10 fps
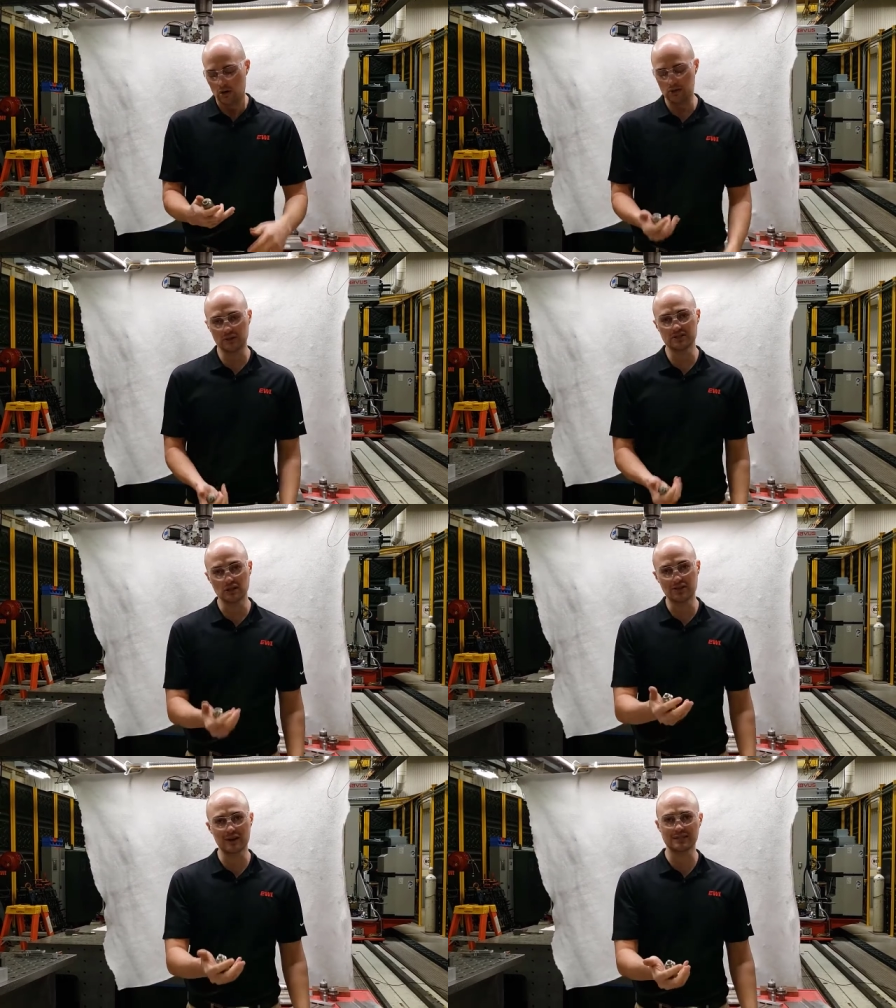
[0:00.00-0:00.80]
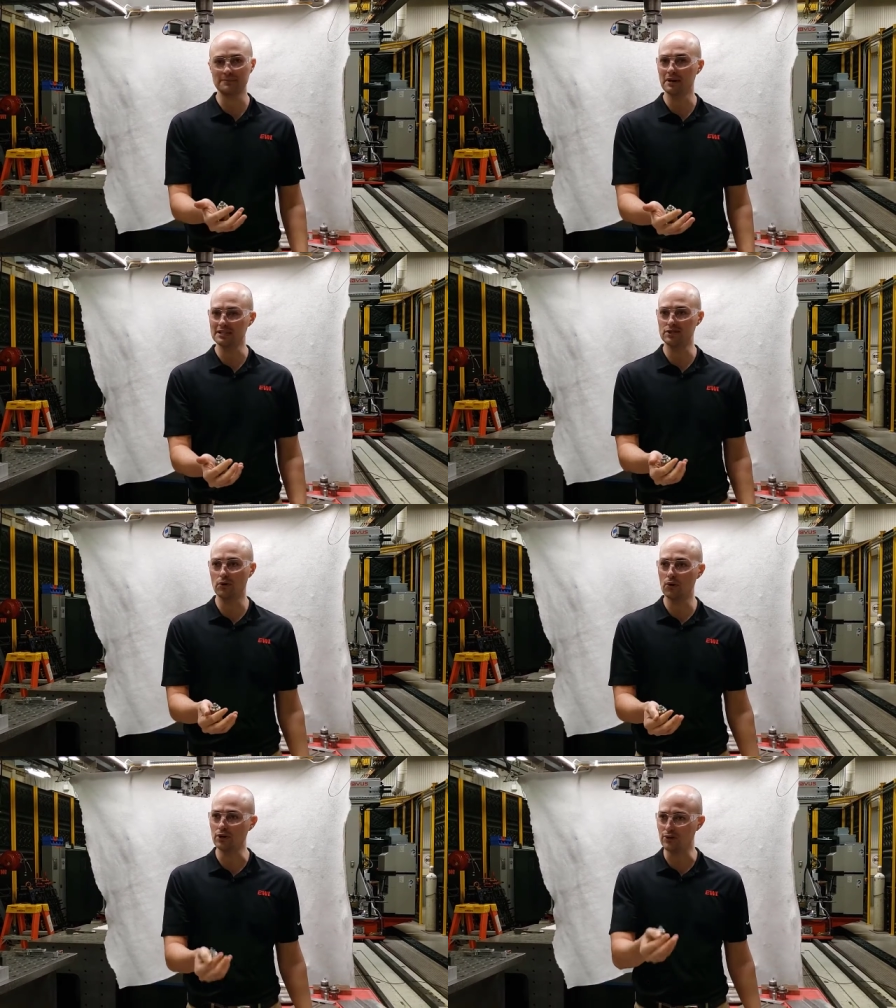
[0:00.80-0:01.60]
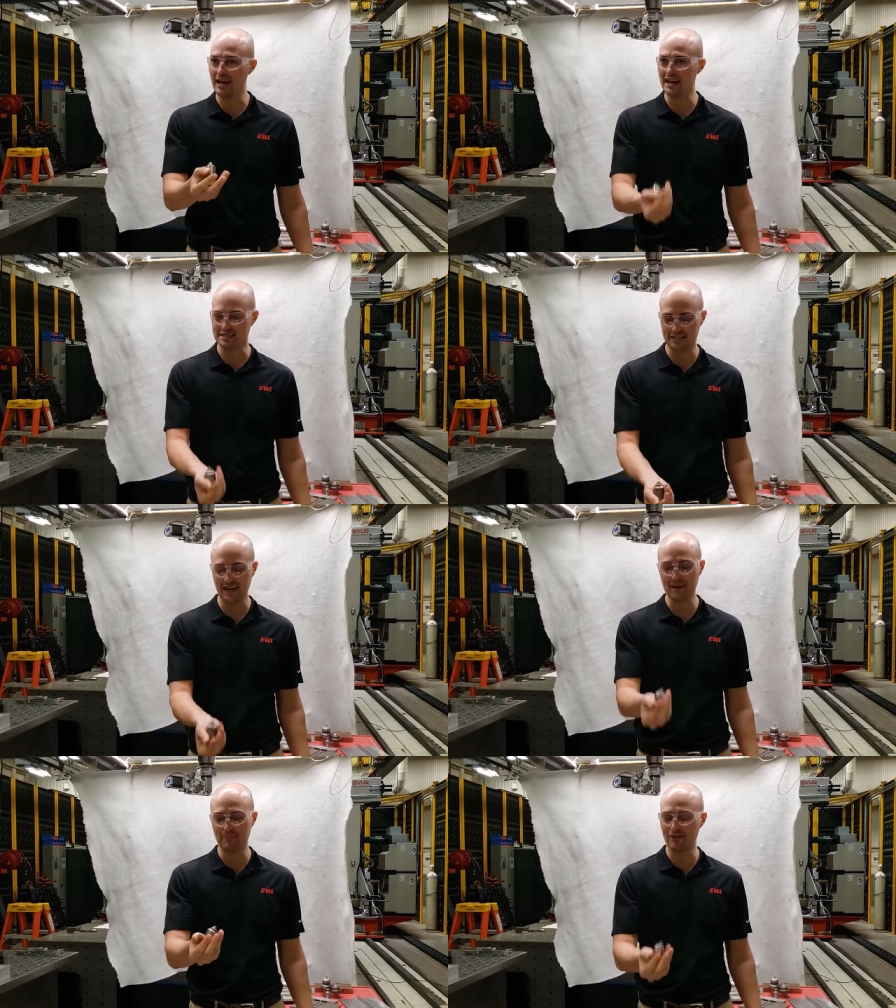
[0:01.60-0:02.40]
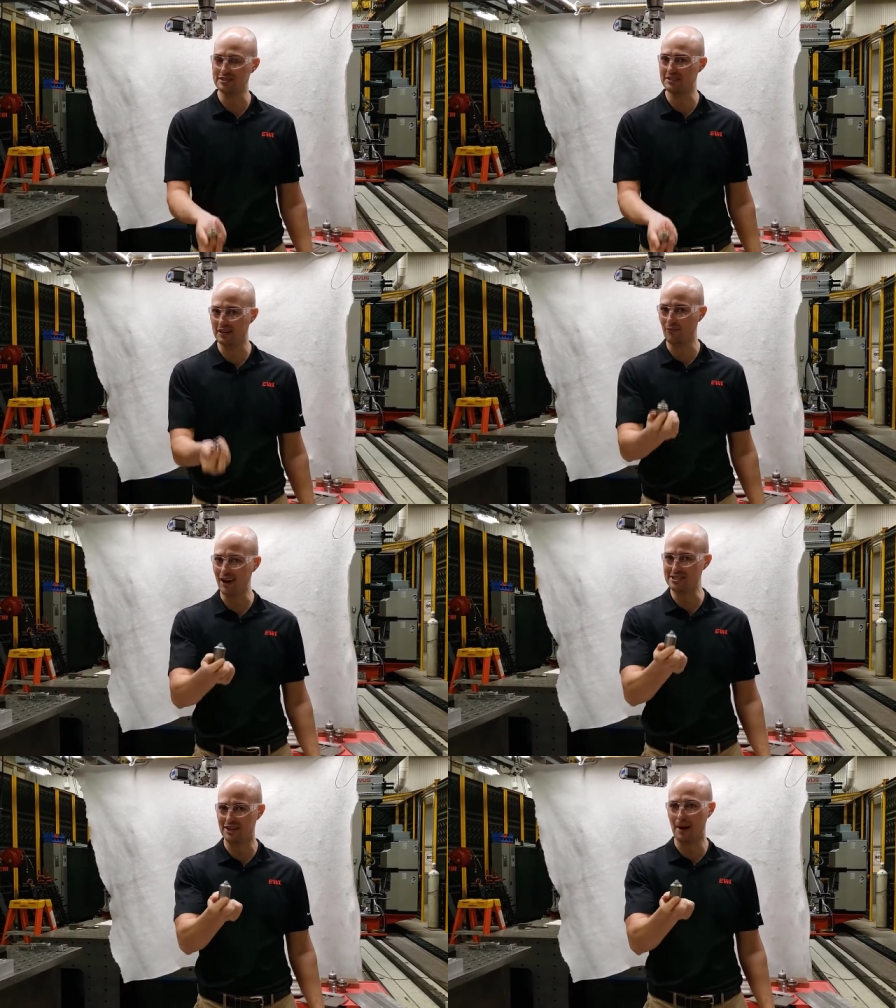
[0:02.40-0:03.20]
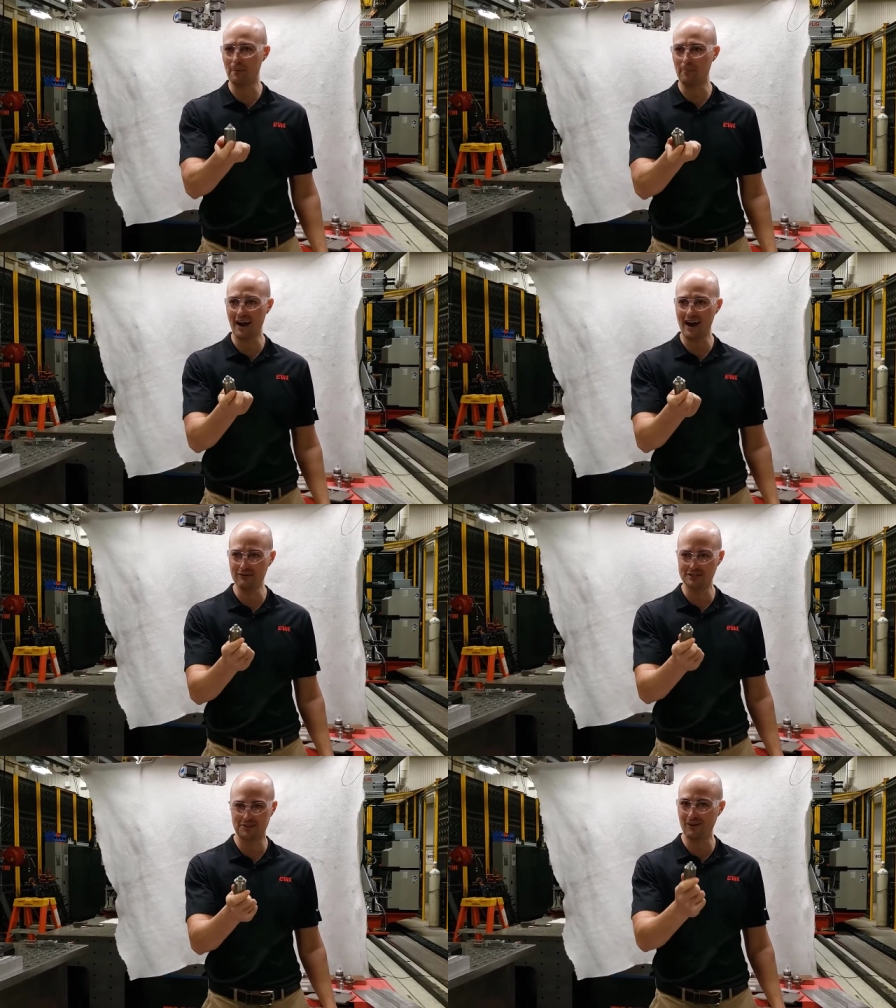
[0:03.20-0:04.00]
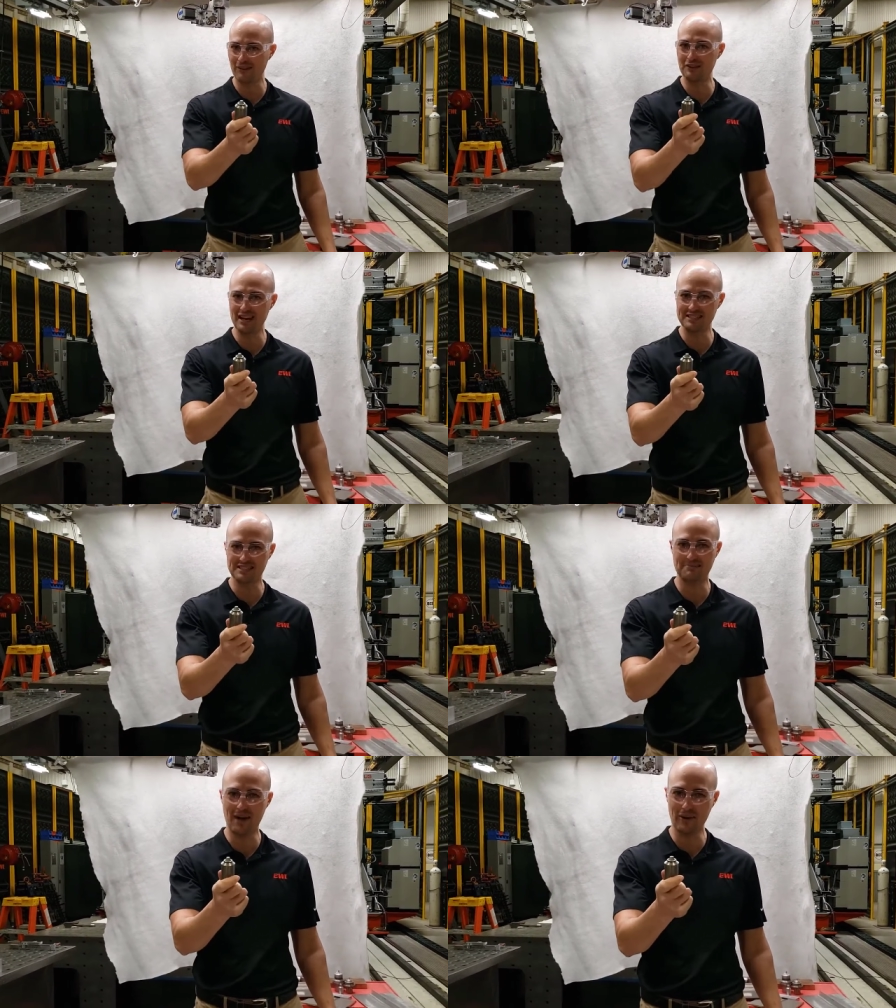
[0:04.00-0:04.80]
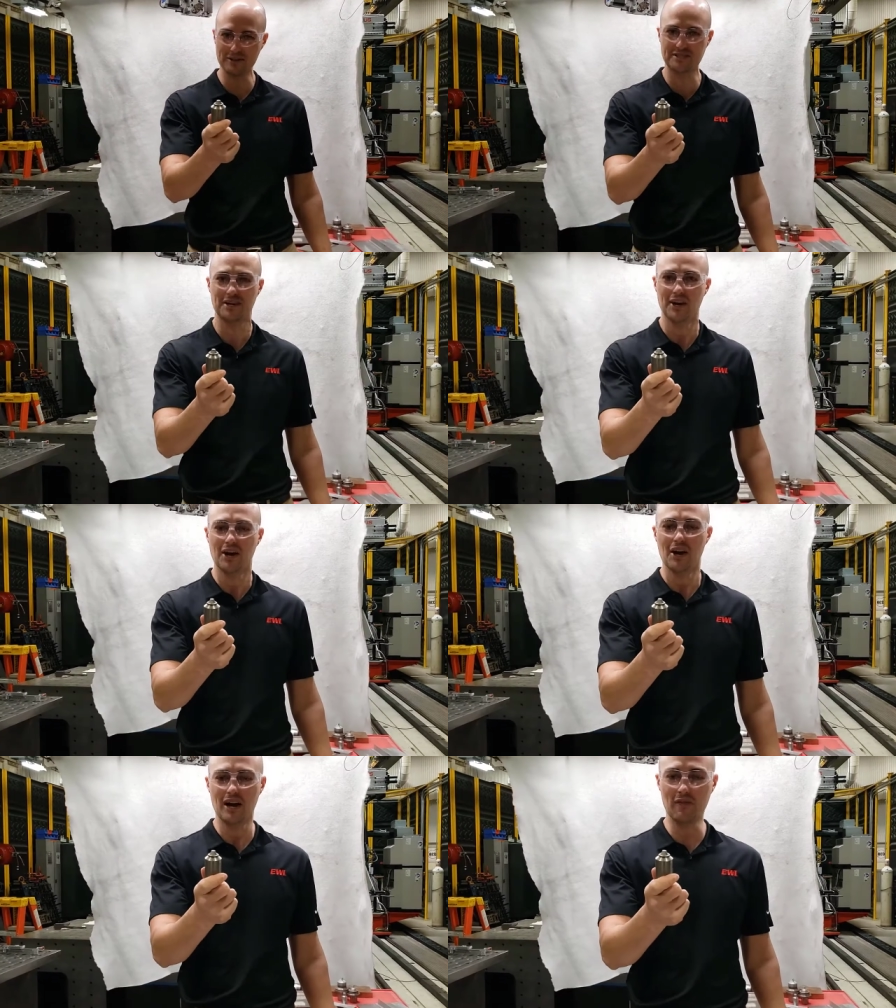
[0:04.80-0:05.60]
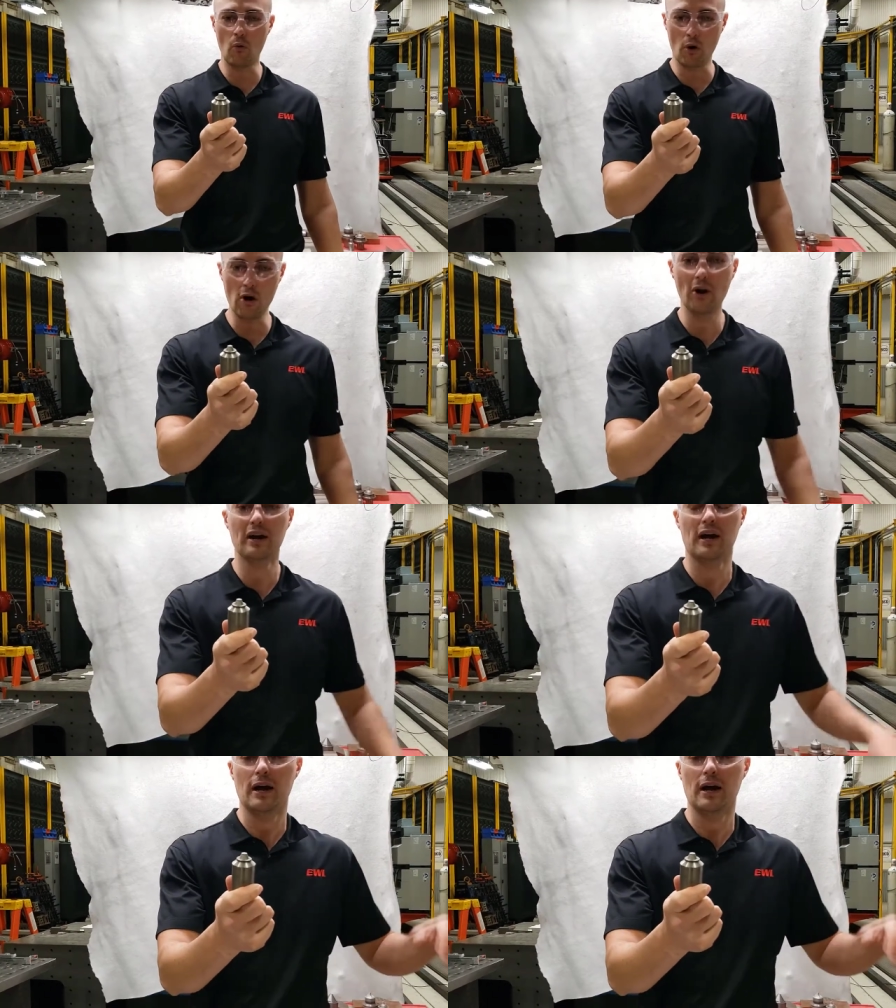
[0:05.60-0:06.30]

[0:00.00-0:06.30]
So this is a tungsten-based tool. You can't see it, but this thing weighs a couple pounds. It's one of the densest metals in the world.